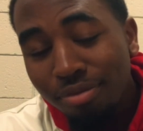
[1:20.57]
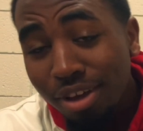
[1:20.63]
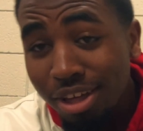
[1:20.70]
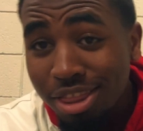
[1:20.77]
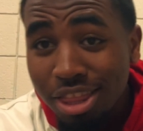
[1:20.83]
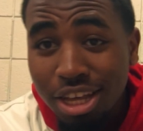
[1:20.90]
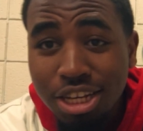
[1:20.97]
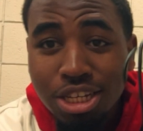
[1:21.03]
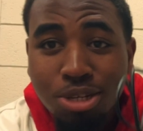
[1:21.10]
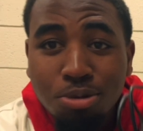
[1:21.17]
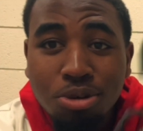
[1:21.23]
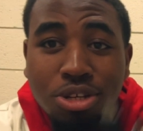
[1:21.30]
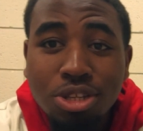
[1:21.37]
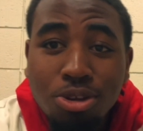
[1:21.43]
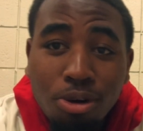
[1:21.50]
this
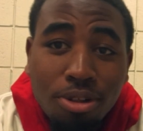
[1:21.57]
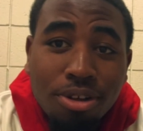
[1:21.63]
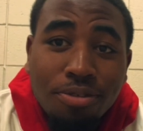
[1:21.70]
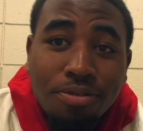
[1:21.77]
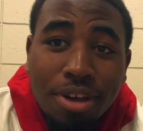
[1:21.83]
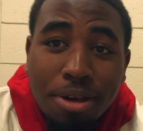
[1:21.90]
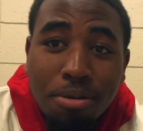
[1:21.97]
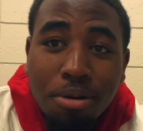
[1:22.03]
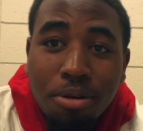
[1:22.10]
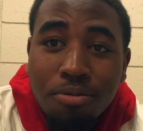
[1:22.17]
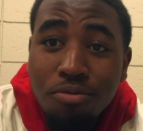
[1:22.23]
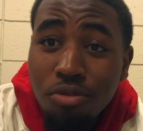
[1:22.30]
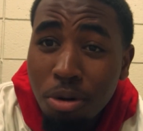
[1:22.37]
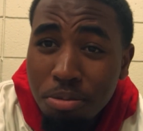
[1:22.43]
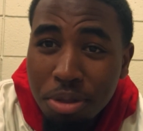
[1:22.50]
was stolen
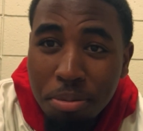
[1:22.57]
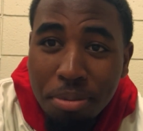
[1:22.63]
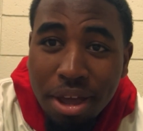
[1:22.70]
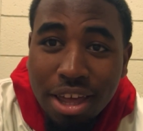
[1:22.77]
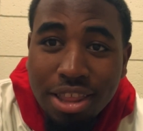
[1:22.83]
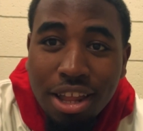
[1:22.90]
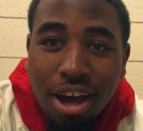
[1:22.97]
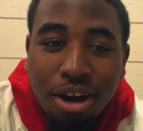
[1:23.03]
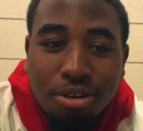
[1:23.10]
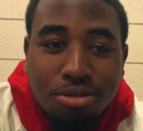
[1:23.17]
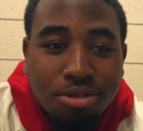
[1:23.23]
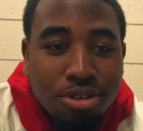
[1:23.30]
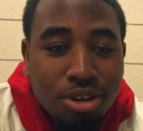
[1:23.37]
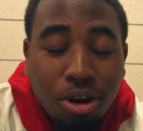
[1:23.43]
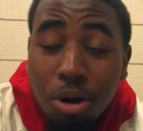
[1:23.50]
from the main
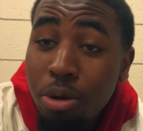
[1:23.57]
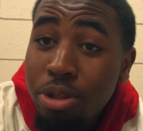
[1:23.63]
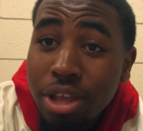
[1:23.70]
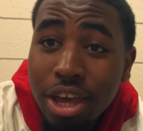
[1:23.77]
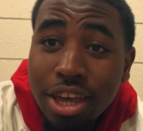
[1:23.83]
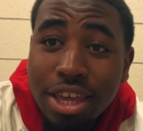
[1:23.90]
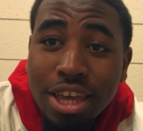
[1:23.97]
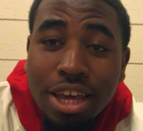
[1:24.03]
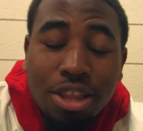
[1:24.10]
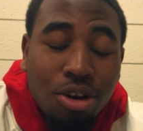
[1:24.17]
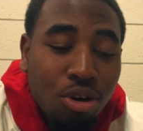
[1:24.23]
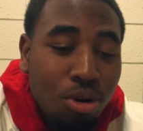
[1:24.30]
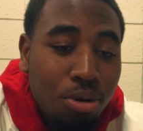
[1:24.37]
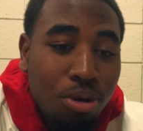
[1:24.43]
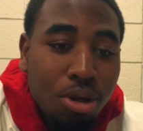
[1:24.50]
lounge, or taken,
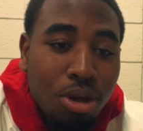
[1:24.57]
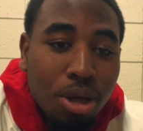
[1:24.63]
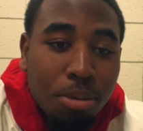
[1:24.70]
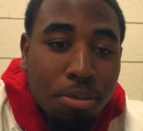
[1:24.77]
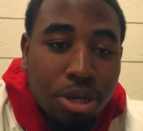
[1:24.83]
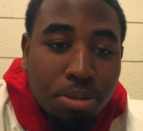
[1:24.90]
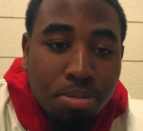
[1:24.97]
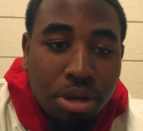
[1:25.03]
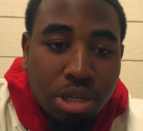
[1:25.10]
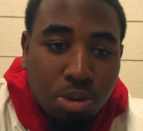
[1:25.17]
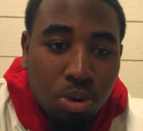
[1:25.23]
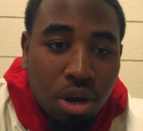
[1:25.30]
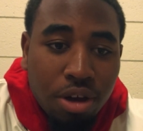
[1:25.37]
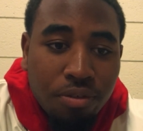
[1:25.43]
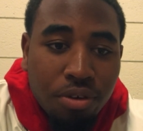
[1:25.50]
or misplaced,
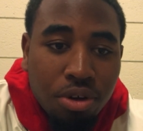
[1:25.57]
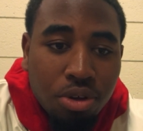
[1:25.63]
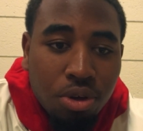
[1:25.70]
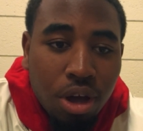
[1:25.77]
or wherever